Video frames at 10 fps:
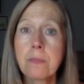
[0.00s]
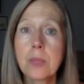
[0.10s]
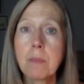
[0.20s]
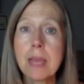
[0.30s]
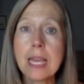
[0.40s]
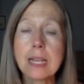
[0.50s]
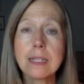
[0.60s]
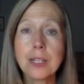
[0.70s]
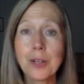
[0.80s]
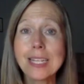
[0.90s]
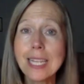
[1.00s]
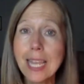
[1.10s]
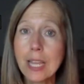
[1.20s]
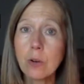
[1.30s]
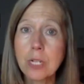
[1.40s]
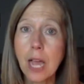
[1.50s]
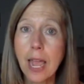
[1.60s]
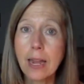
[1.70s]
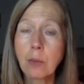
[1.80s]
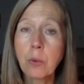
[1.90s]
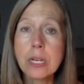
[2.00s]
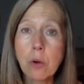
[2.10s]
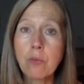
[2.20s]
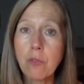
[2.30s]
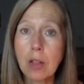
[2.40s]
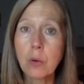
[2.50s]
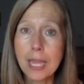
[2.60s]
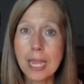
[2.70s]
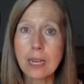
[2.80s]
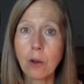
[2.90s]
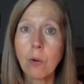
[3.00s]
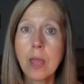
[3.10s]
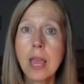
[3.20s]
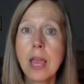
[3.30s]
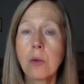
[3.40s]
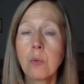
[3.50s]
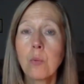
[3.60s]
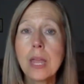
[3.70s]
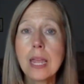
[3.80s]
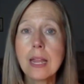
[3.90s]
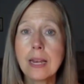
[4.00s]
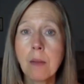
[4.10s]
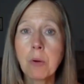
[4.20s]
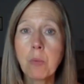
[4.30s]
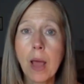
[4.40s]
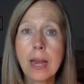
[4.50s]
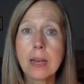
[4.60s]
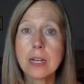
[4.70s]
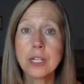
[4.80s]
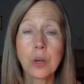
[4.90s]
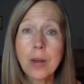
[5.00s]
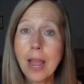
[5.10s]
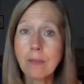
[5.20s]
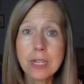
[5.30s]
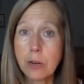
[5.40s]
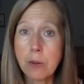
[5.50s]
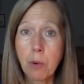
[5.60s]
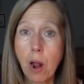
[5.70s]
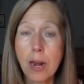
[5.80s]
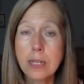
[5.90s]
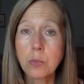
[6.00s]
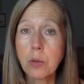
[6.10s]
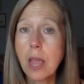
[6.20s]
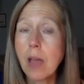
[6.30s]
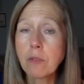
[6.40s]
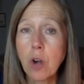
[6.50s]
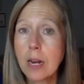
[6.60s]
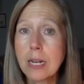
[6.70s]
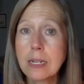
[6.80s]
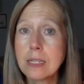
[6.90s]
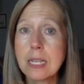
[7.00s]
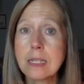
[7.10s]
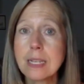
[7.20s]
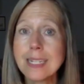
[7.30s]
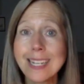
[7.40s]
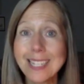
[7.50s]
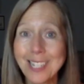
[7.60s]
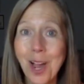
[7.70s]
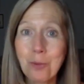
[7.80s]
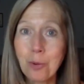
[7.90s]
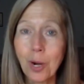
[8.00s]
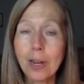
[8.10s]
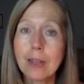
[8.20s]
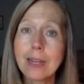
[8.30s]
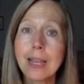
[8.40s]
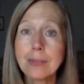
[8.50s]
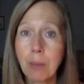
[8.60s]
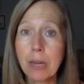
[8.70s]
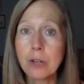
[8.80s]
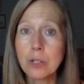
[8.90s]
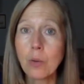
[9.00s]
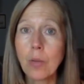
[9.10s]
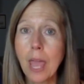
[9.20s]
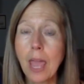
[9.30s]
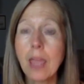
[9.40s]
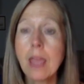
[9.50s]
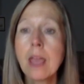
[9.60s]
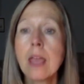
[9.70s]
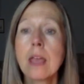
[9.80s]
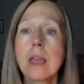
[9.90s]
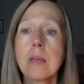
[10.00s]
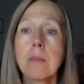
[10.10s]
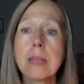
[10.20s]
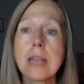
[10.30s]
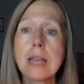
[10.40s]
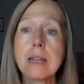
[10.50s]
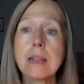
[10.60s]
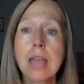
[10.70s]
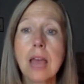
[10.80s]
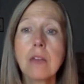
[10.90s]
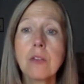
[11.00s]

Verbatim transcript: because there is a keto diet and we don't follow keto. We, number one, don't have dairy products. When you have chronic disease, it does not work. Butter's okay. But then the other